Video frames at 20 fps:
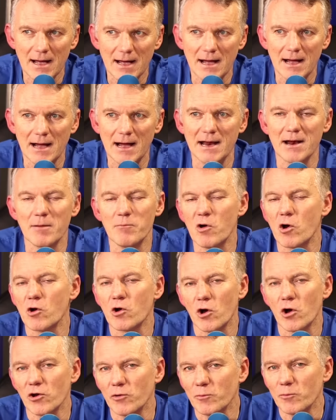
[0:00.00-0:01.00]
And I'm not
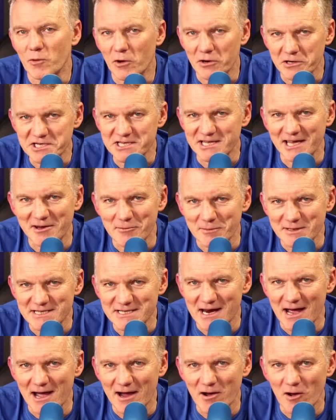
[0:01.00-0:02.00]
going to, I'm going to stick with
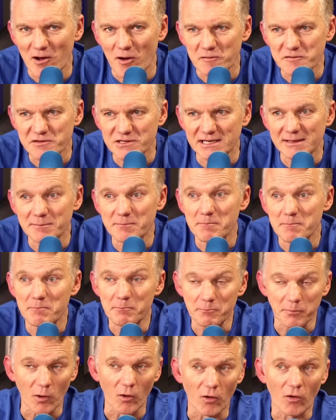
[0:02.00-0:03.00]
Tarkowski.
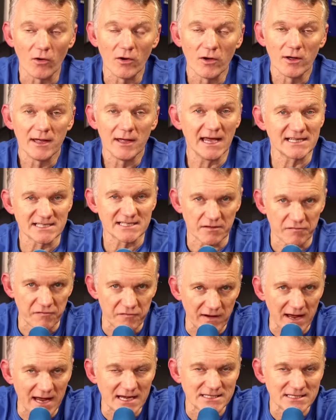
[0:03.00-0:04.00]
But it's the
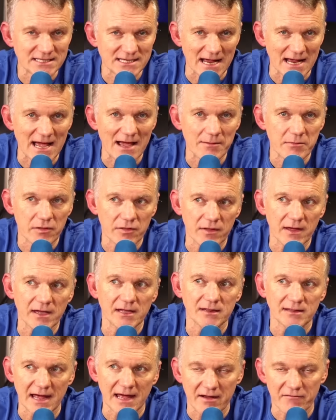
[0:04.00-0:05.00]
first time, I
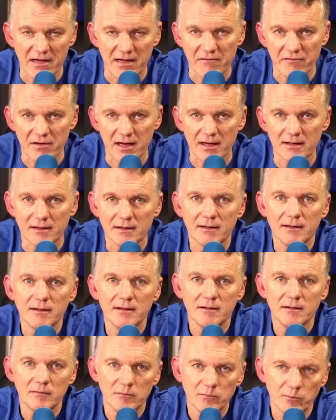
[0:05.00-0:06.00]
think, that I've ever
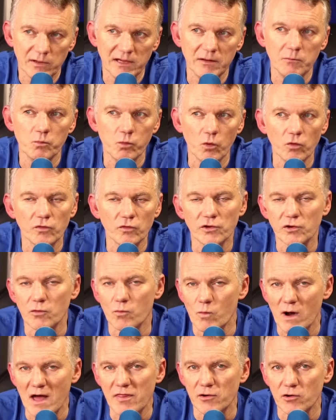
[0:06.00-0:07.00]
been
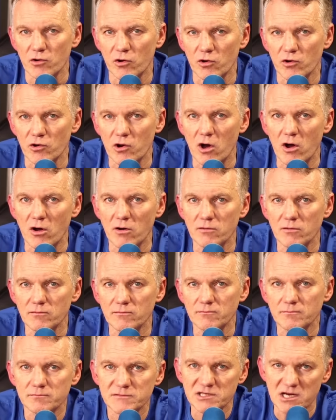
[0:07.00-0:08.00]
wondering whether or not
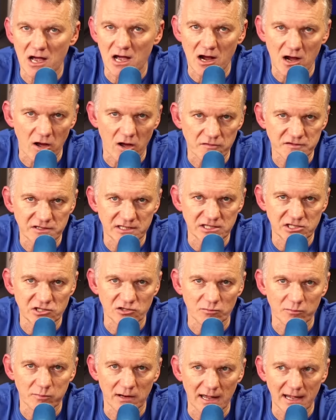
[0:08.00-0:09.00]
Tarkowski
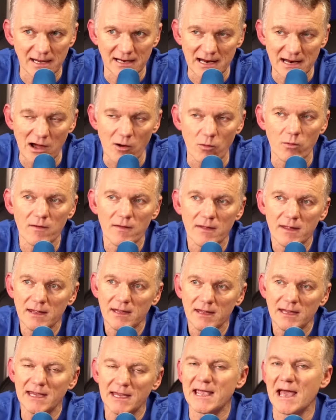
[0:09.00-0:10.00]
should play. Now,
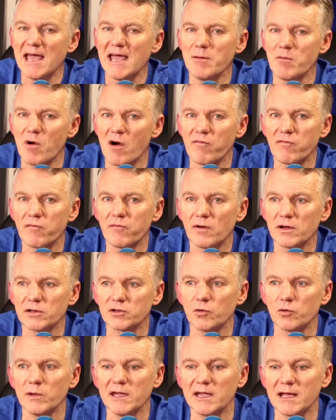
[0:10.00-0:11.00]
he came off at
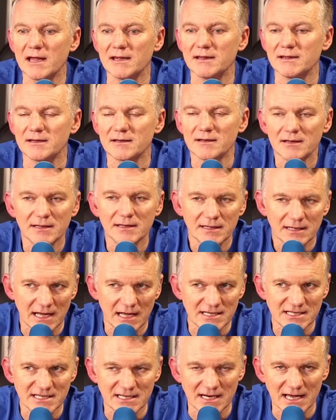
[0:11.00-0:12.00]
the weekend
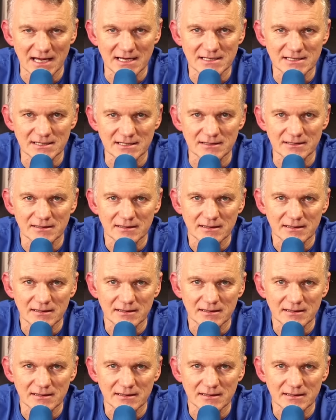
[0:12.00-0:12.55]
against United.